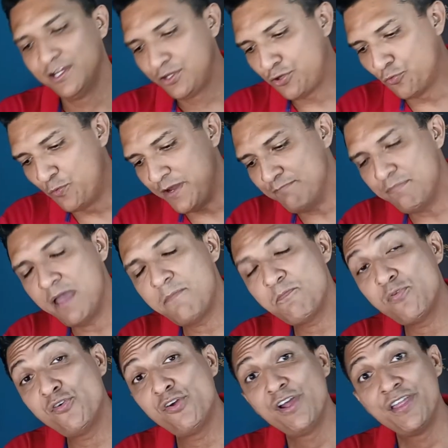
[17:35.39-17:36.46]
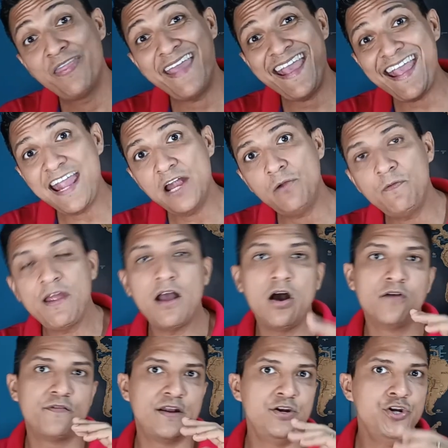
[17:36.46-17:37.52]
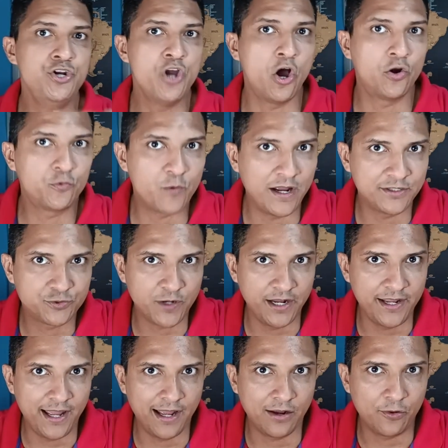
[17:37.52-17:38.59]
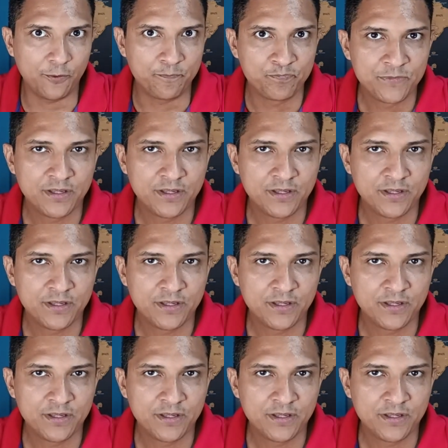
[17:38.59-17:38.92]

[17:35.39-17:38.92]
to remember the area of a non-right triangle.